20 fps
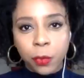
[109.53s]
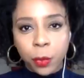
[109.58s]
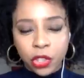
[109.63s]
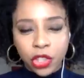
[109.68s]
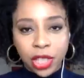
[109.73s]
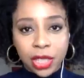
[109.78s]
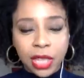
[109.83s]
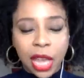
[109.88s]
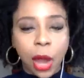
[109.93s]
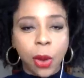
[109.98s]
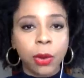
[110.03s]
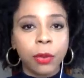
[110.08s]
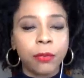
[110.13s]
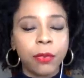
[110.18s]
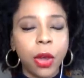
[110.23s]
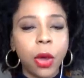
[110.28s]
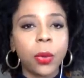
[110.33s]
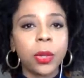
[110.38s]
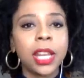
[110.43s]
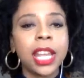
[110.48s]
which is our
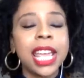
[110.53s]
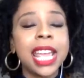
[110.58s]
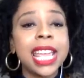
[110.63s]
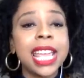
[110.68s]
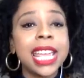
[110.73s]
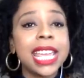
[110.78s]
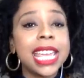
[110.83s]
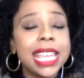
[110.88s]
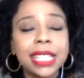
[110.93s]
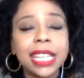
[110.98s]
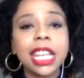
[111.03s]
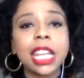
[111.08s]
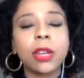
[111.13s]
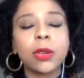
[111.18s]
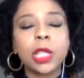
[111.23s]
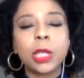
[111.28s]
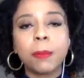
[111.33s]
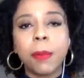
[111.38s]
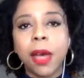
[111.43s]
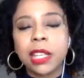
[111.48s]
vote, isn't
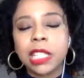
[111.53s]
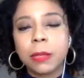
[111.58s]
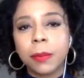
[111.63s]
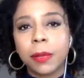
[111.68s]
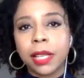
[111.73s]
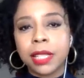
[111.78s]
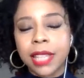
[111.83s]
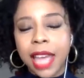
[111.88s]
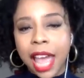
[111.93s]
irresponsible.